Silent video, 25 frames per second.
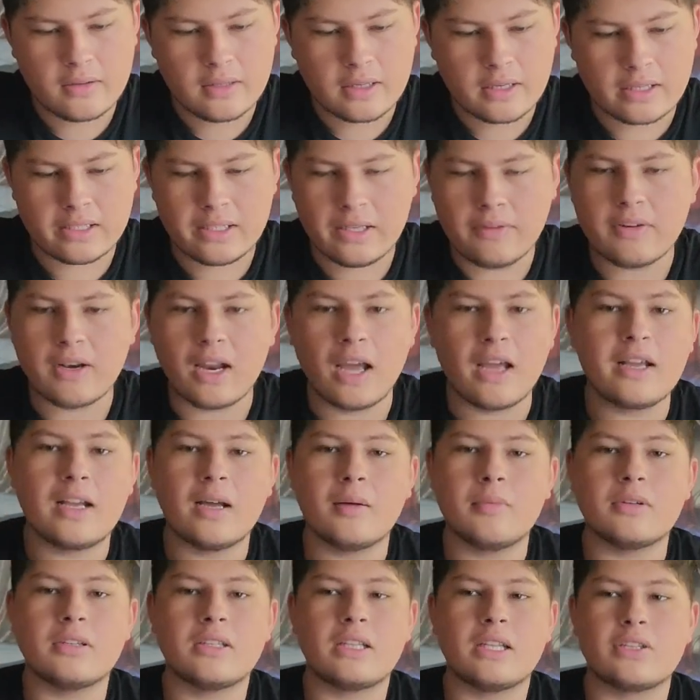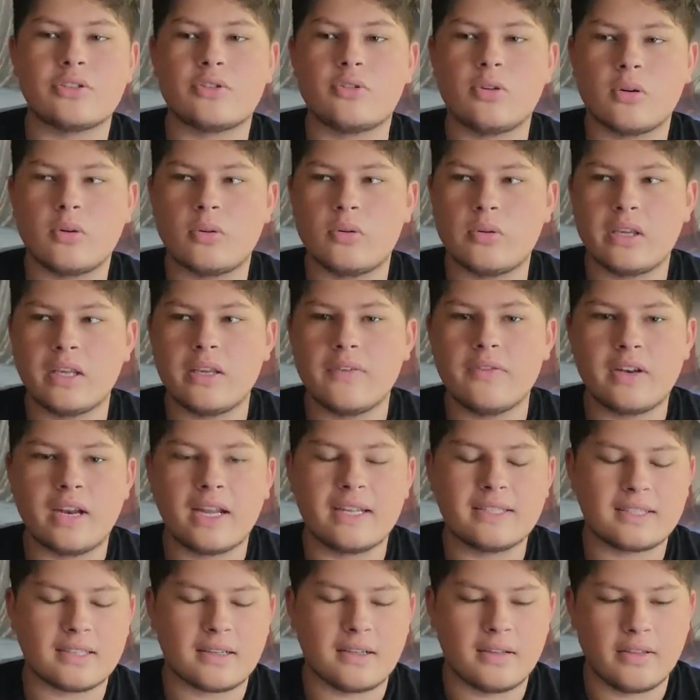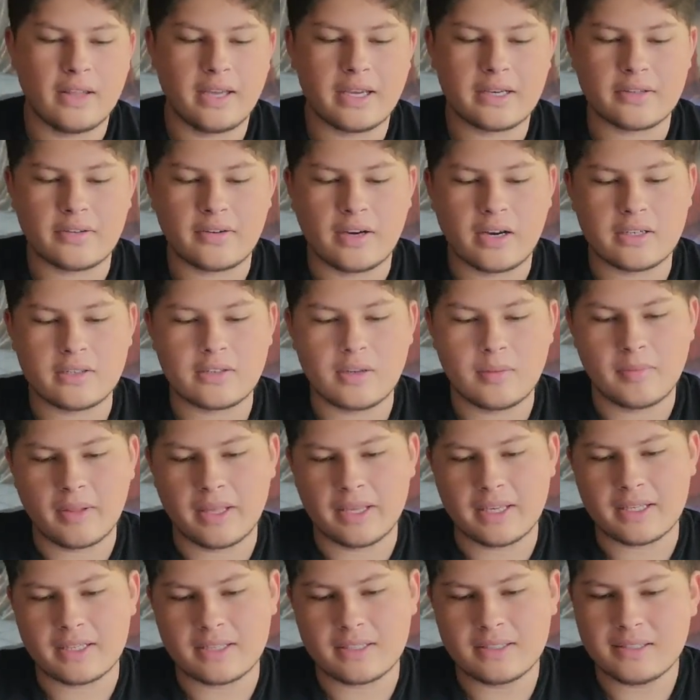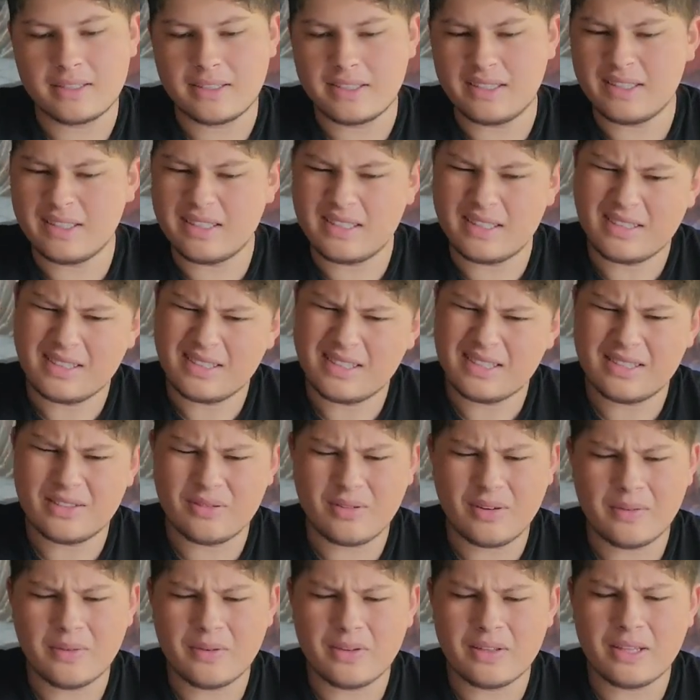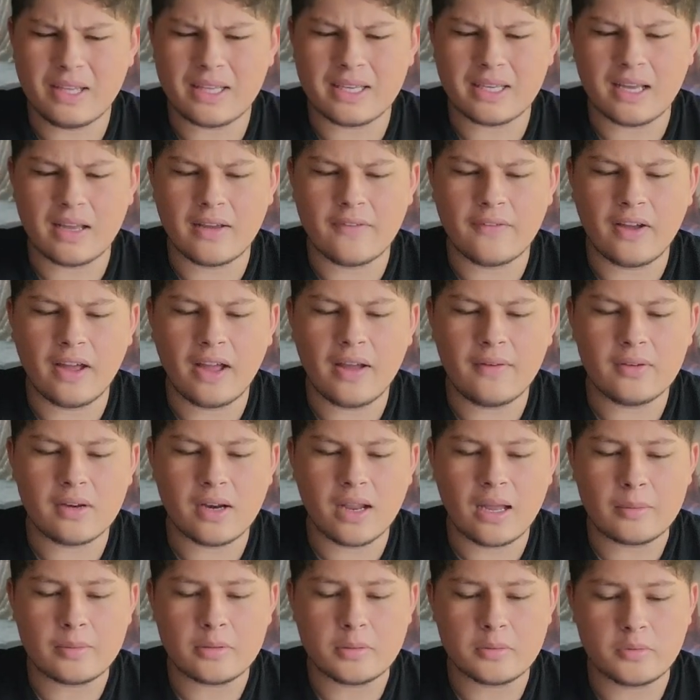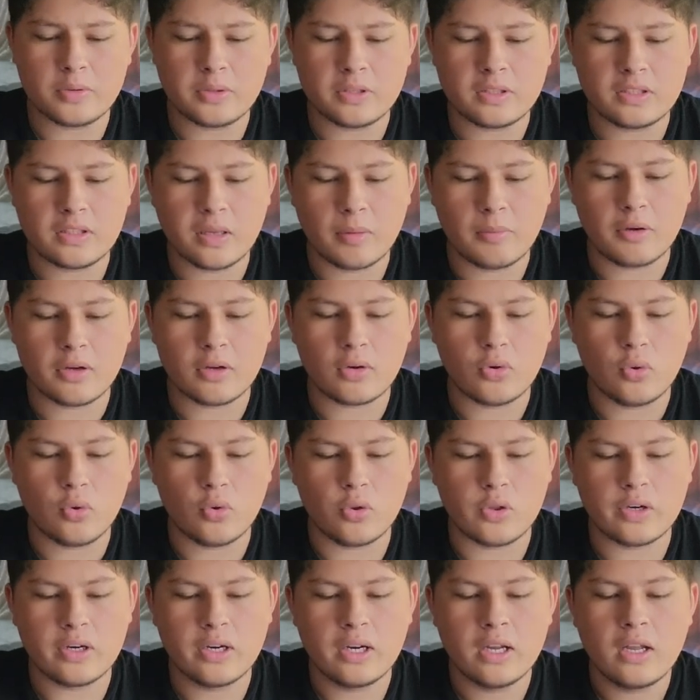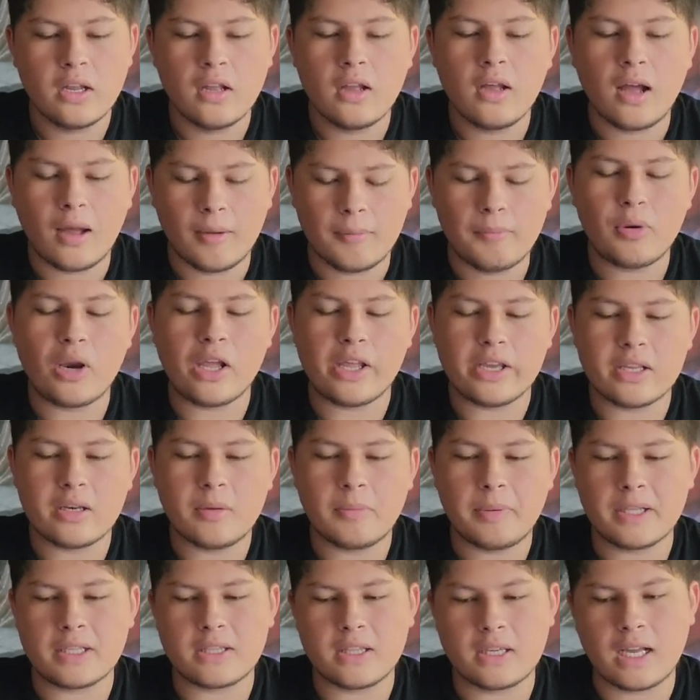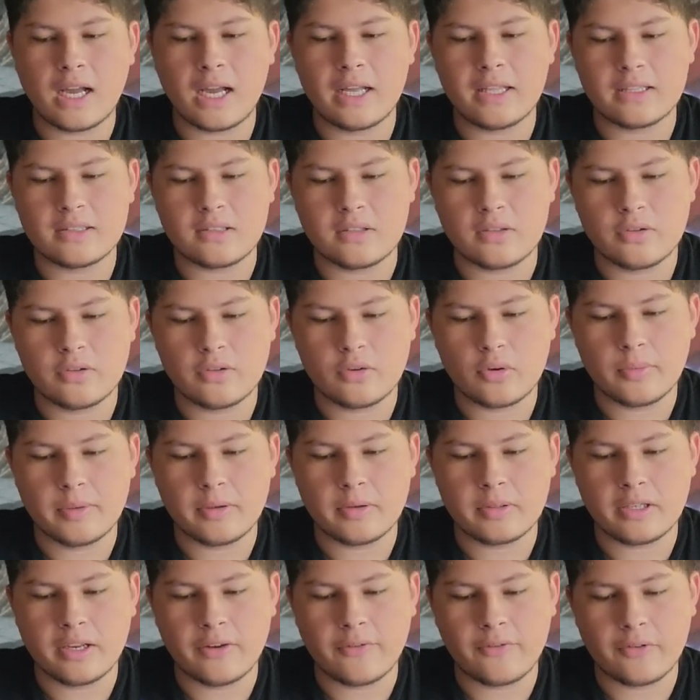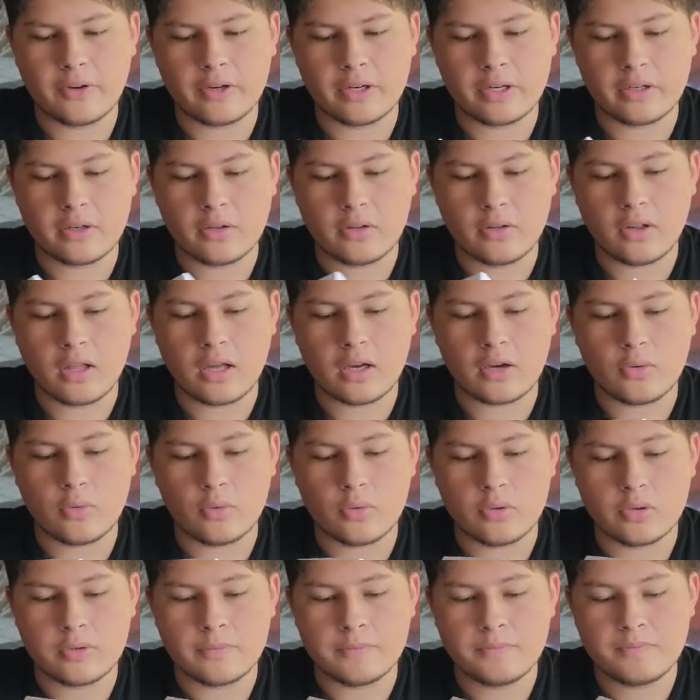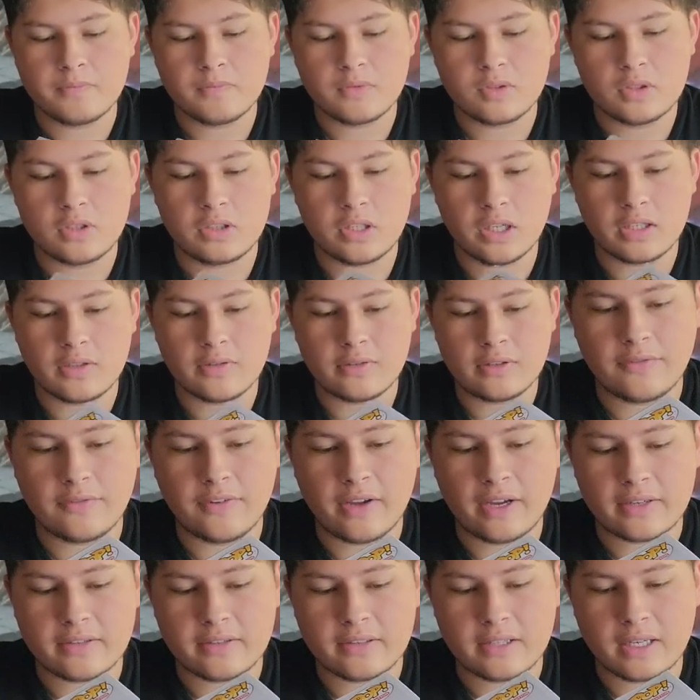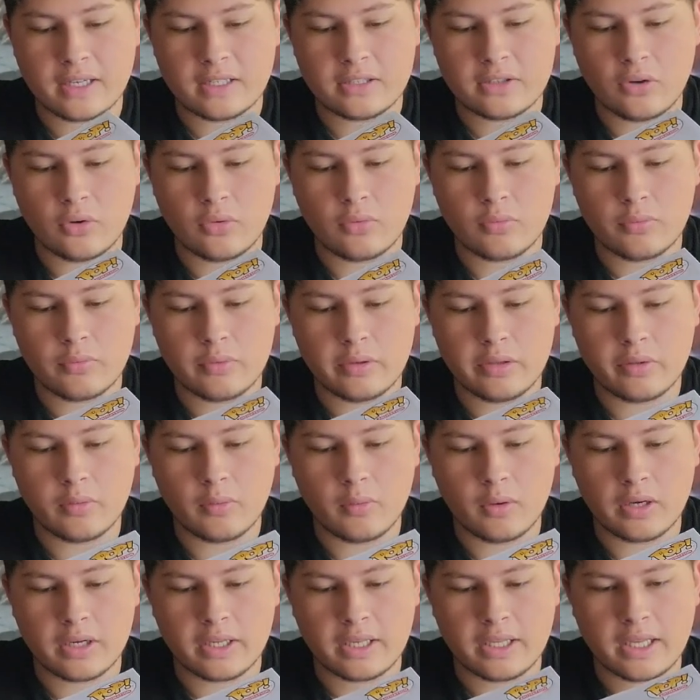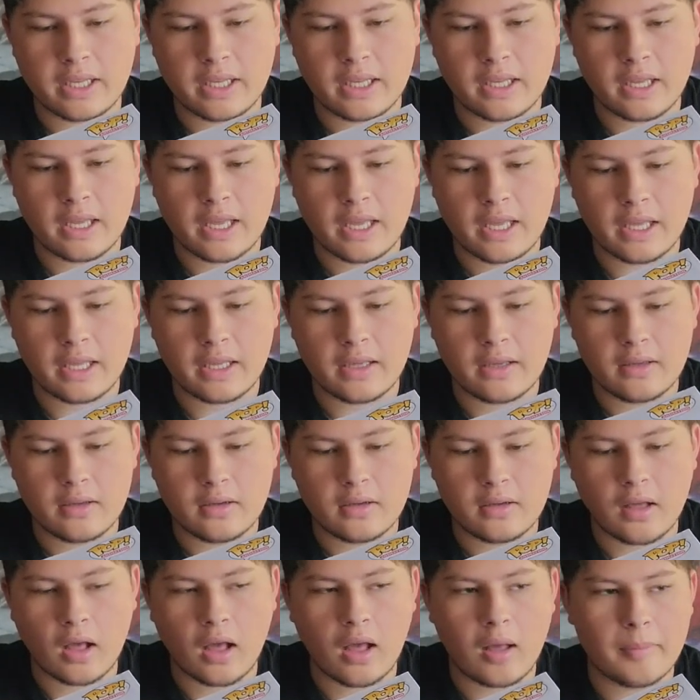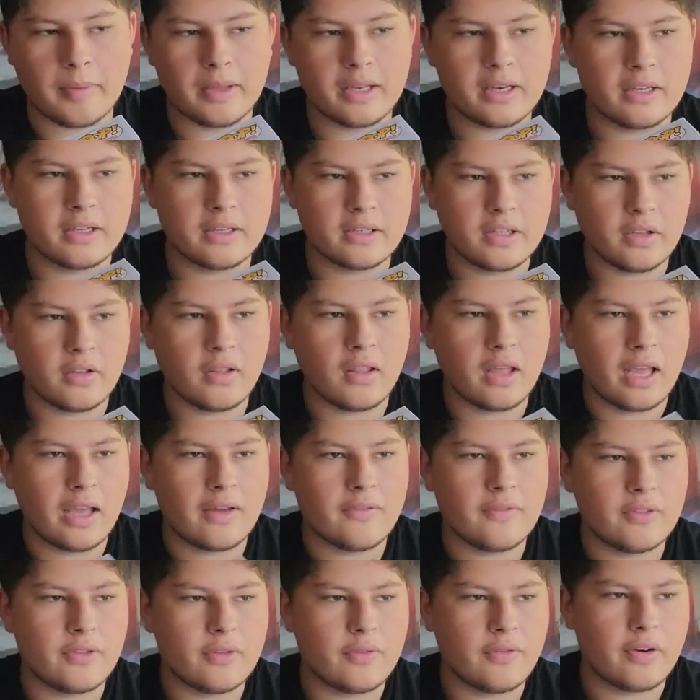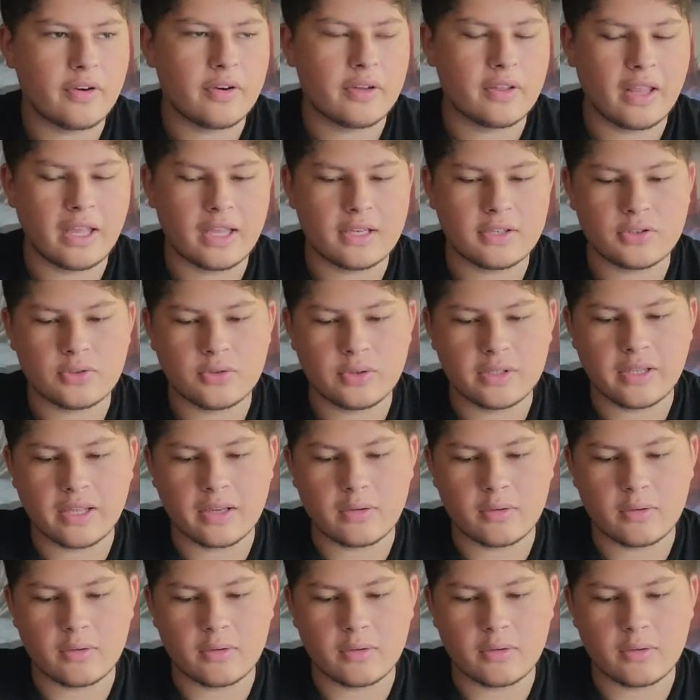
Because even I come into that struggle, even as a collector, I'm like, do I really like, if I have an option between someone cooler, I'm probably going to pick the guy that's a little bit different and a lot cooler, just fact that I don't really want to get a common until I have the very last choice.